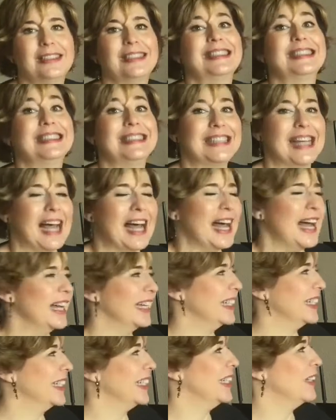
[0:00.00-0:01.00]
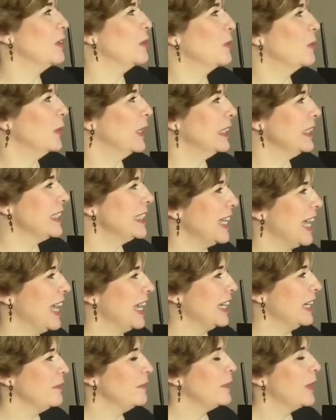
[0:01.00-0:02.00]
tongue. Well done.
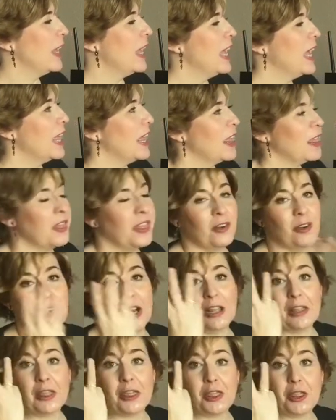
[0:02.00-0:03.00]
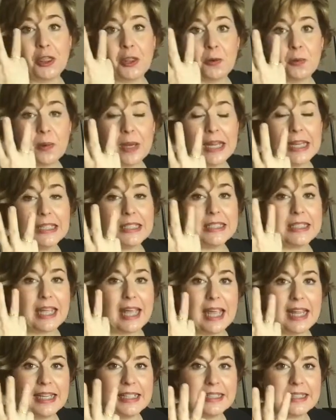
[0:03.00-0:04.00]
There are 3
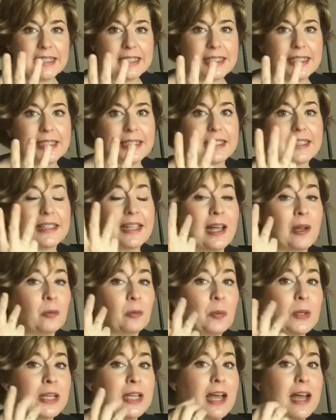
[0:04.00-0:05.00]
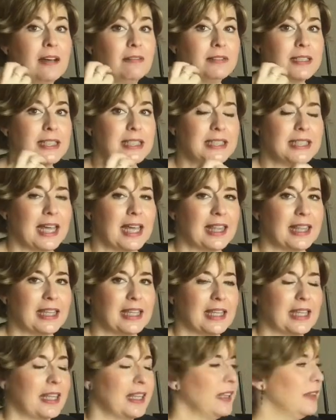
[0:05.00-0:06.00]
tastes that we have
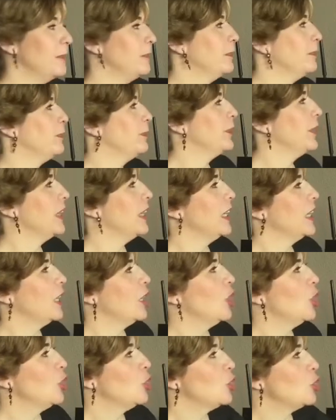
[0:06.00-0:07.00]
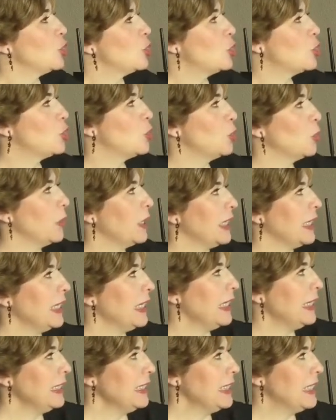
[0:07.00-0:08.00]
studied.
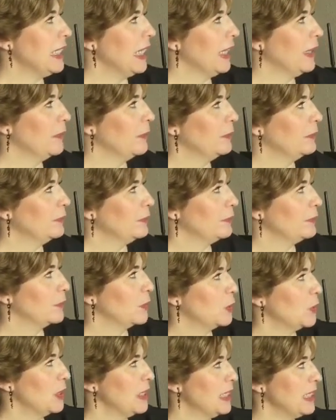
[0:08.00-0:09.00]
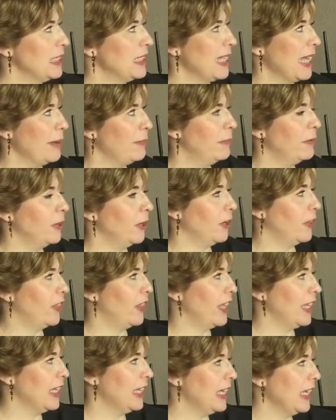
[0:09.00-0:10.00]
Sweet, which is a
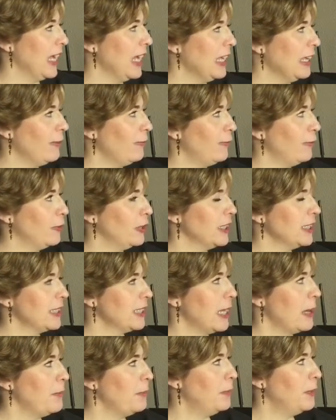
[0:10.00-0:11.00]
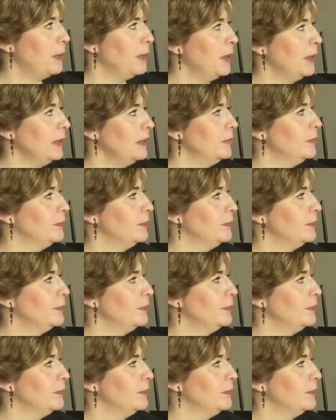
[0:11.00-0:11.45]
birthday cake, for example.